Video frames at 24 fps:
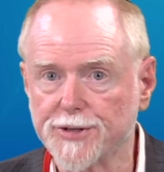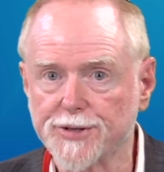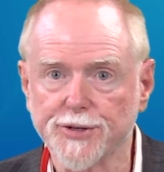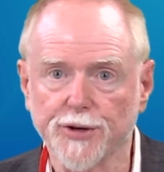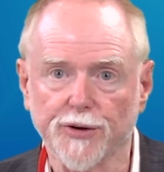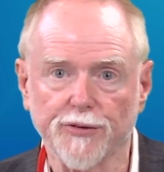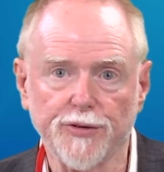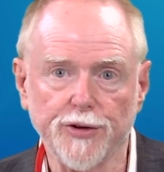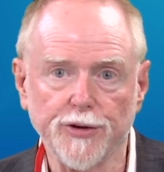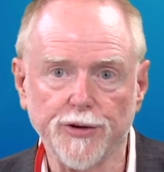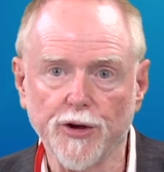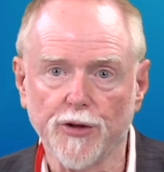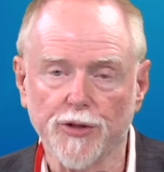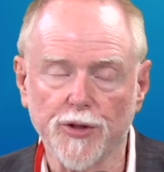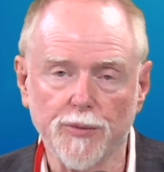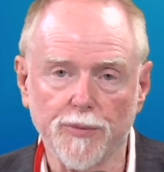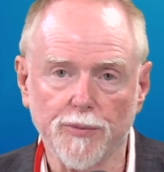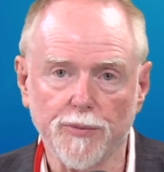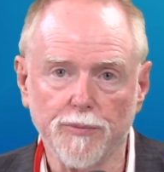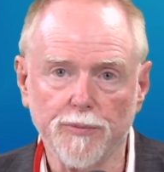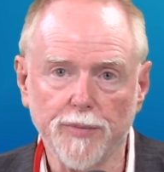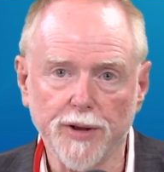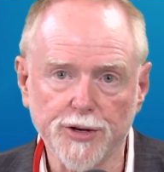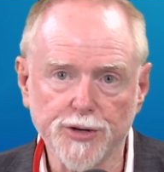So if you know the
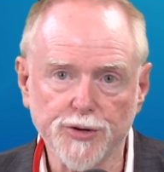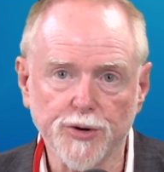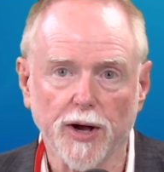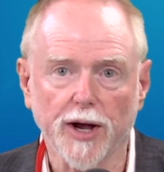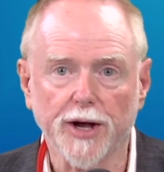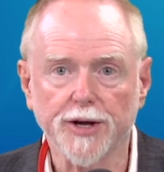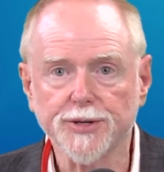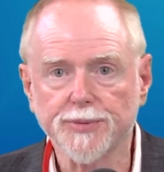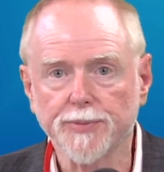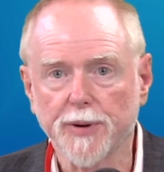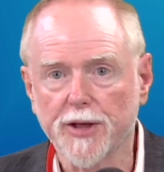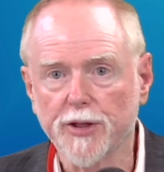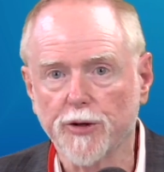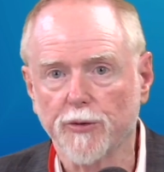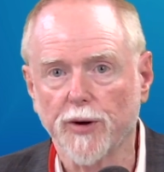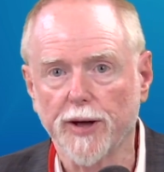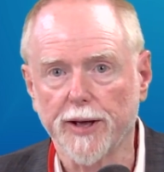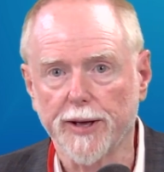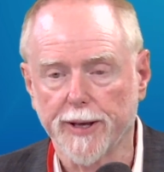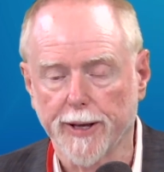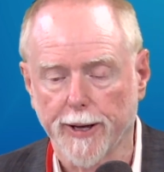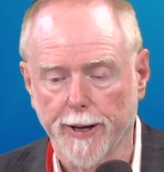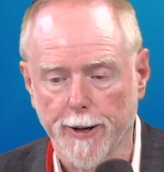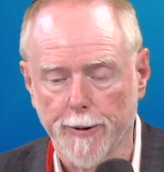midrash, by the
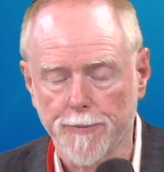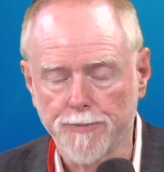way,